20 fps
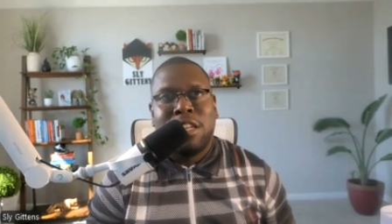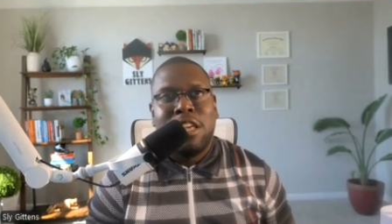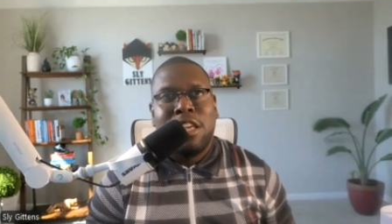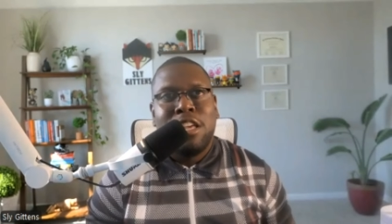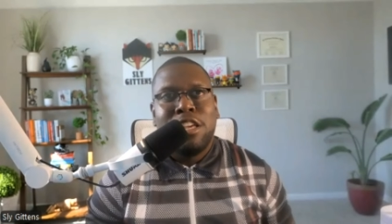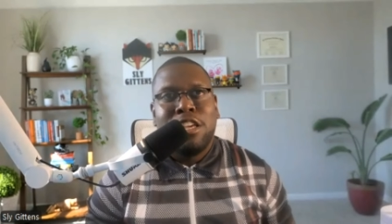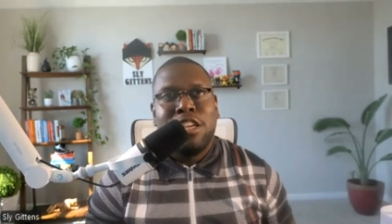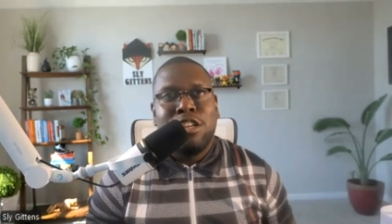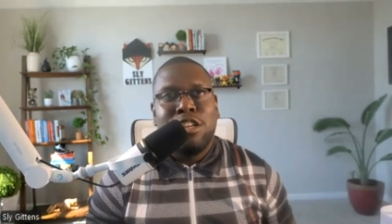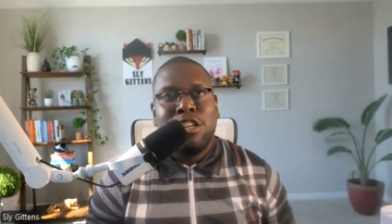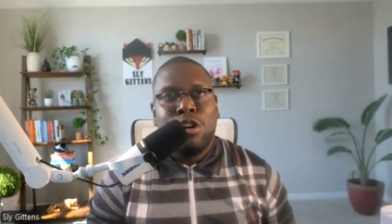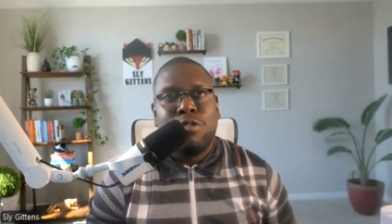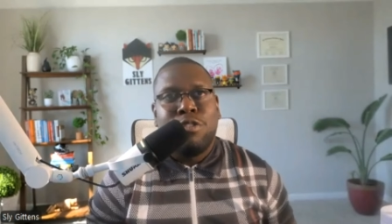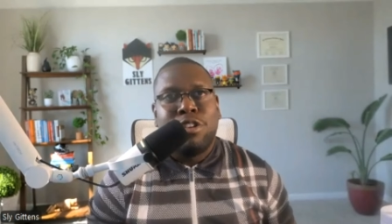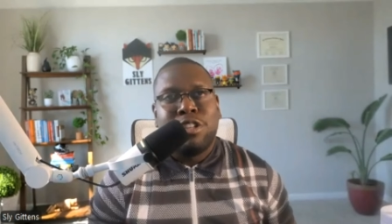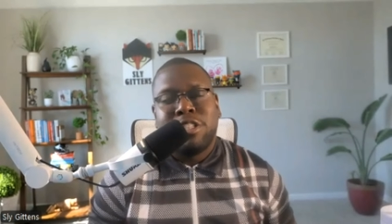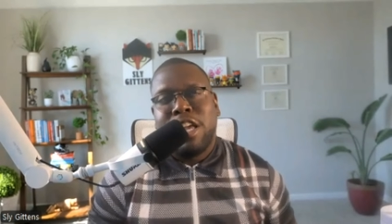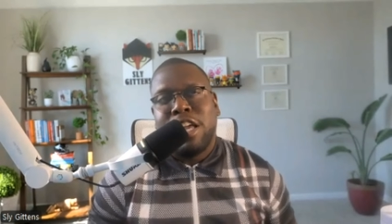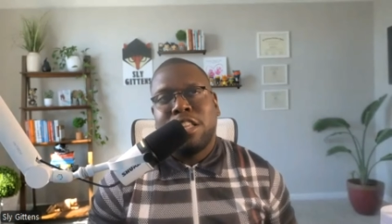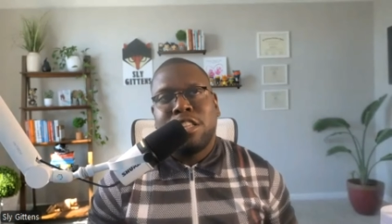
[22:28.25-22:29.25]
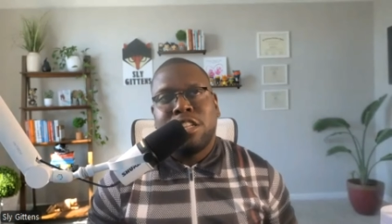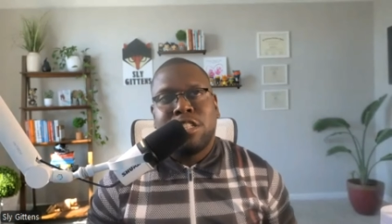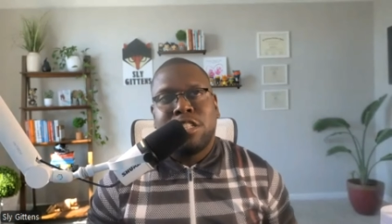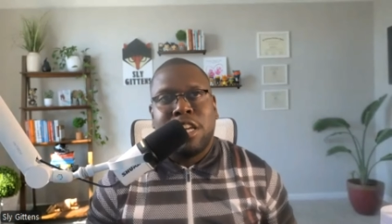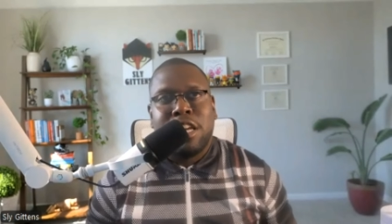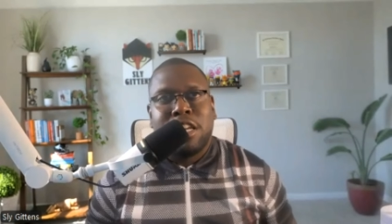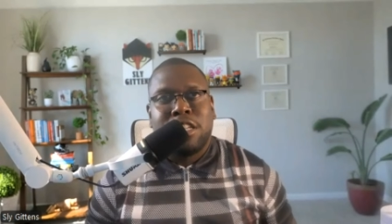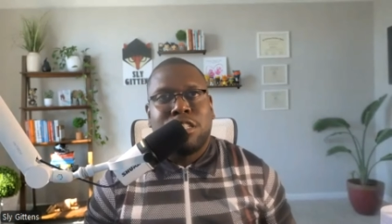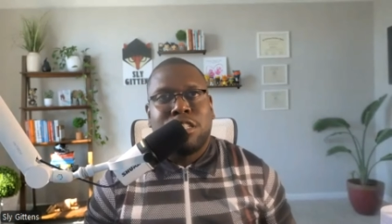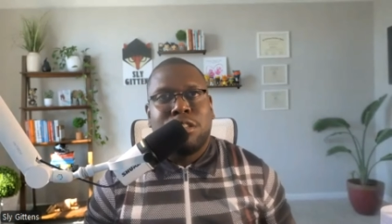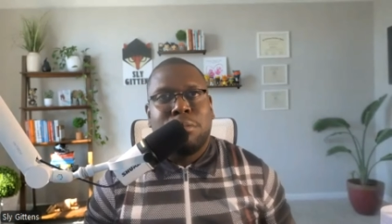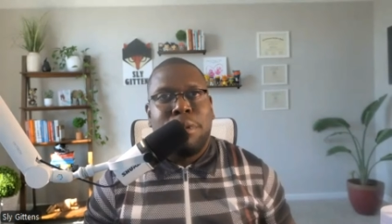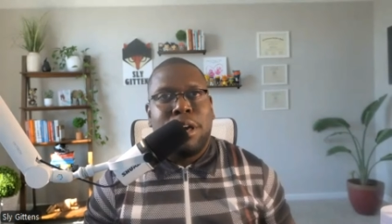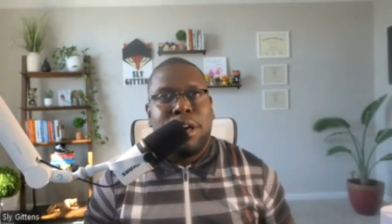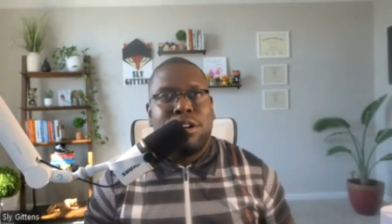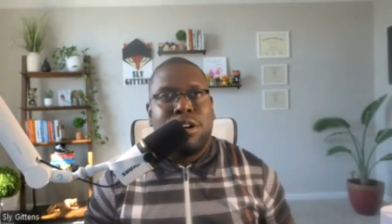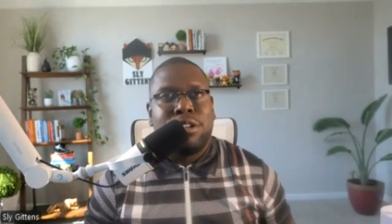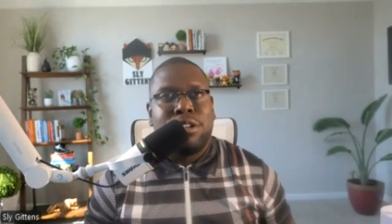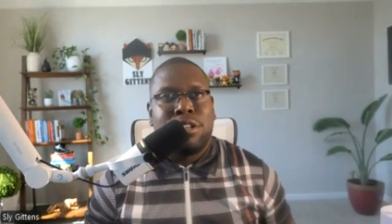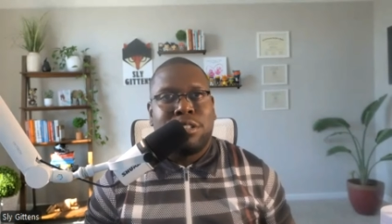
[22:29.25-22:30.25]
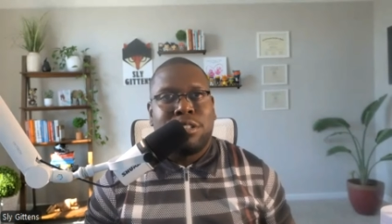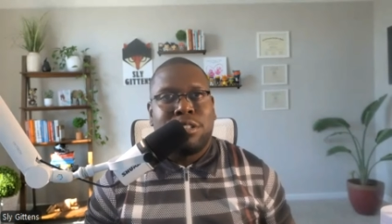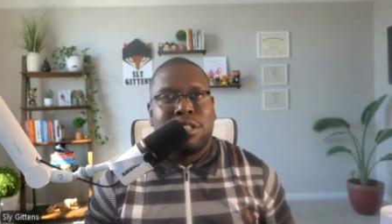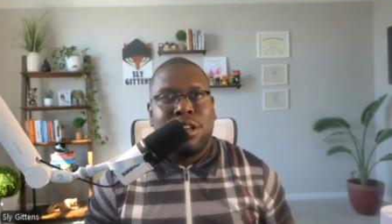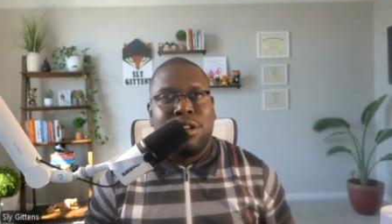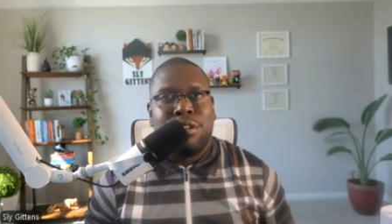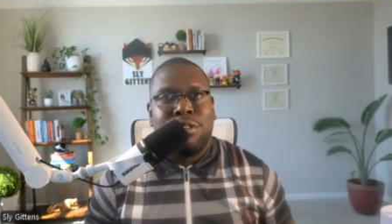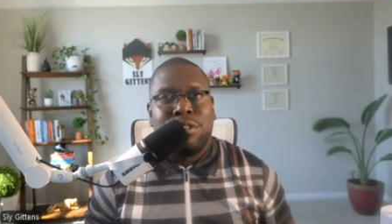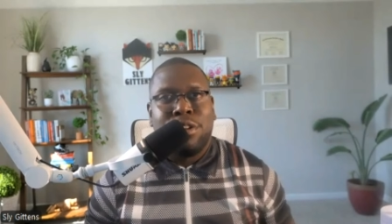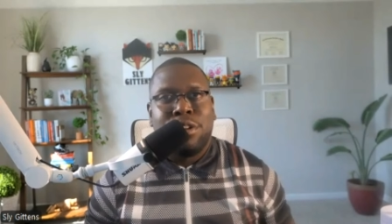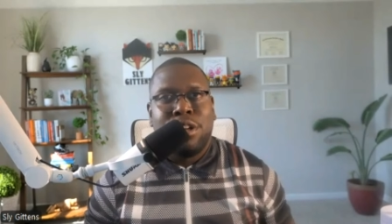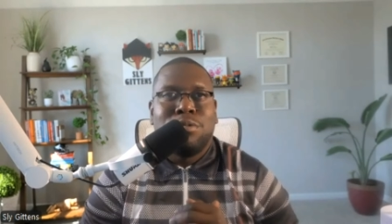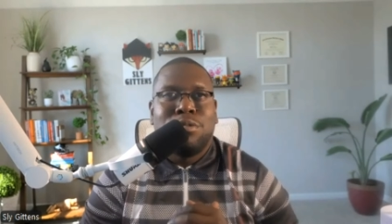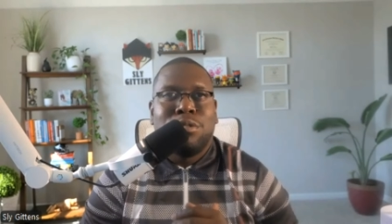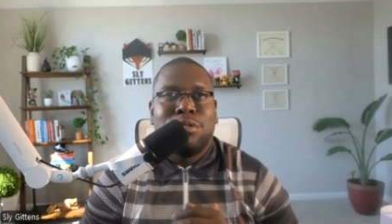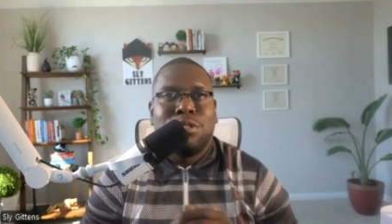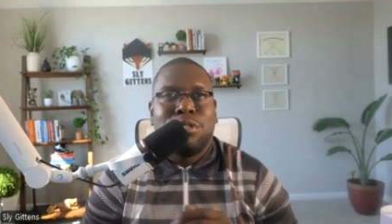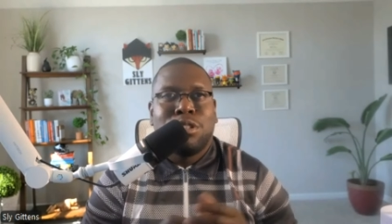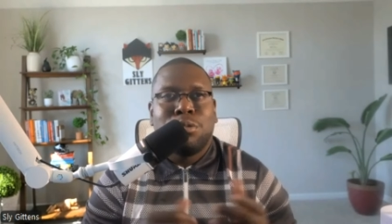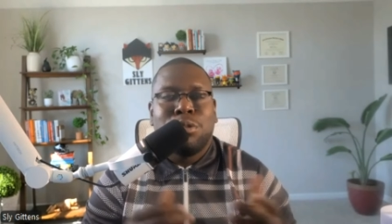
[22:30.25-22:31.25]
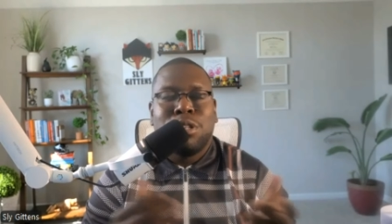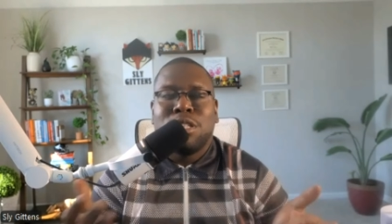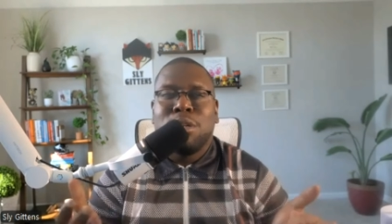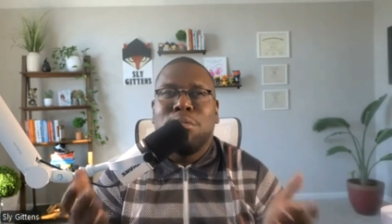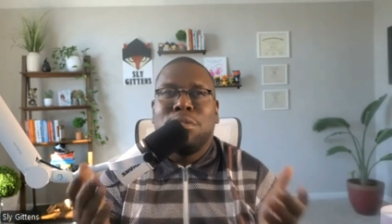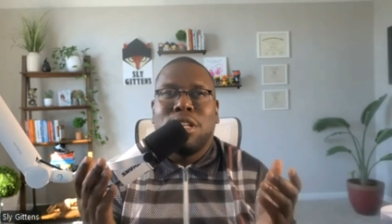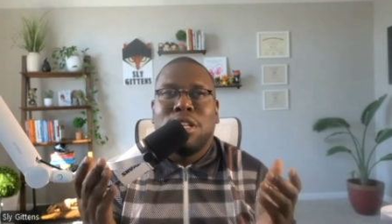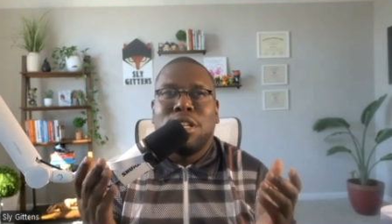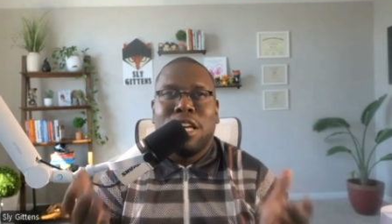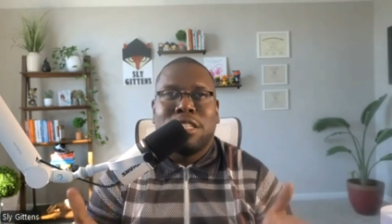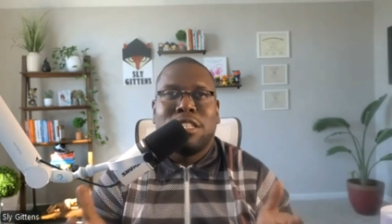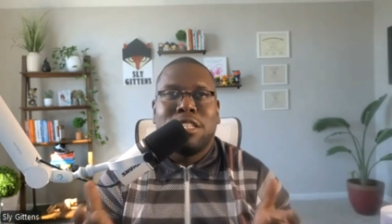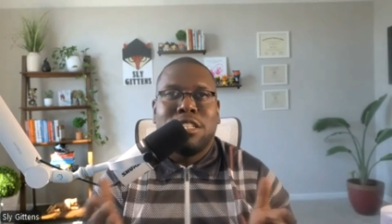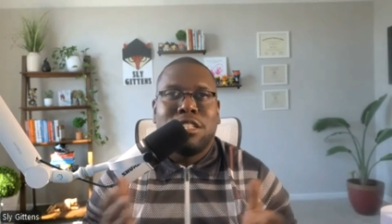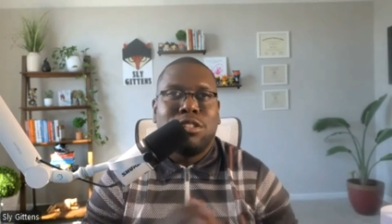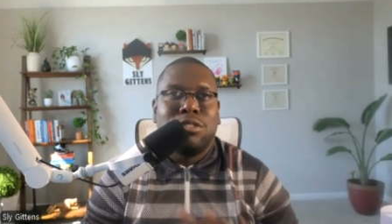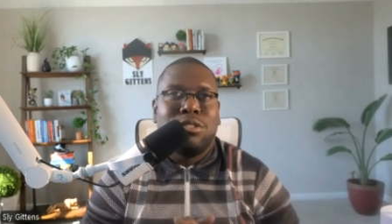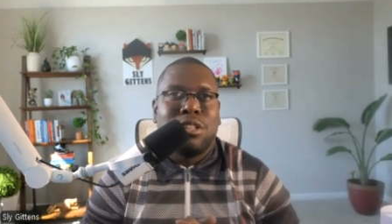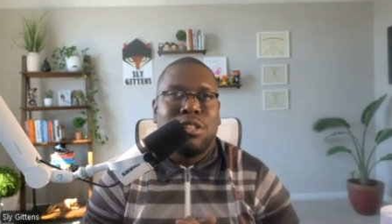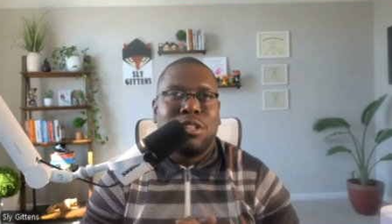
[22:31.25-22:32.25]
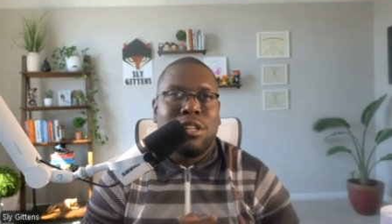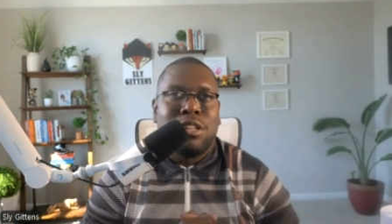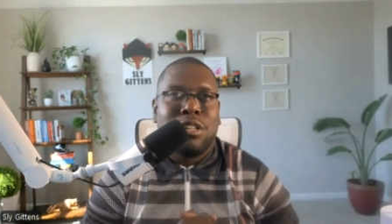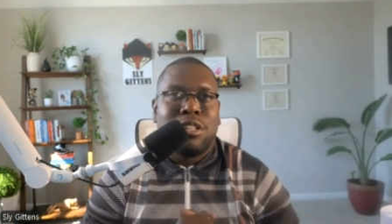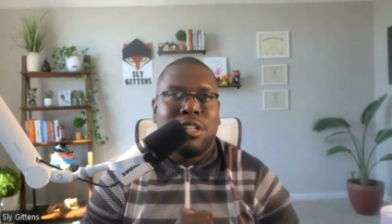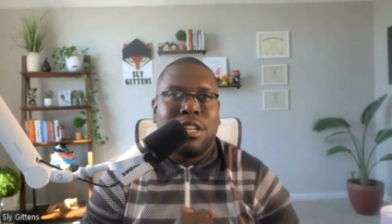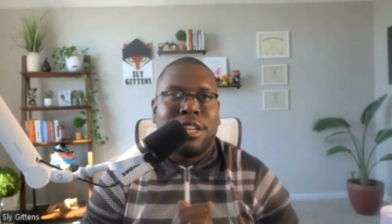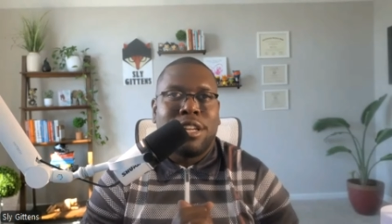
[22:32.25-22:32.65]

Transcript: You don't even take the chance to bet on yourself. What's some lessons you learn? Like,